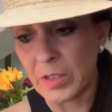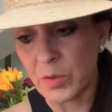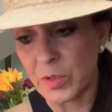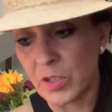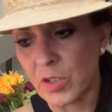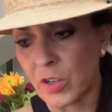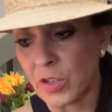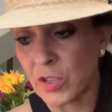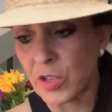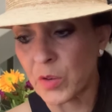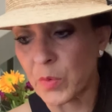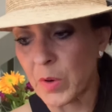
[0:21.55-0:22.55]
So it starts
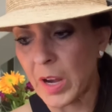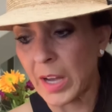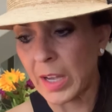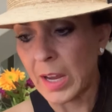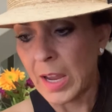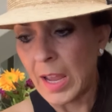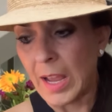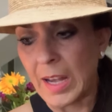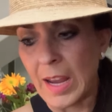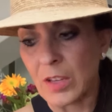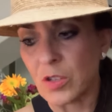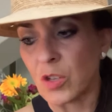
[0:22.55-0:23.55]
to rain, and
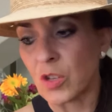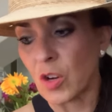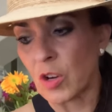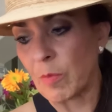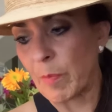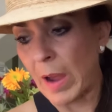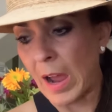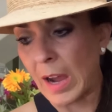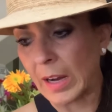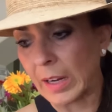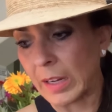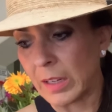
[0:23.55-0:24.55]
he has to turn back.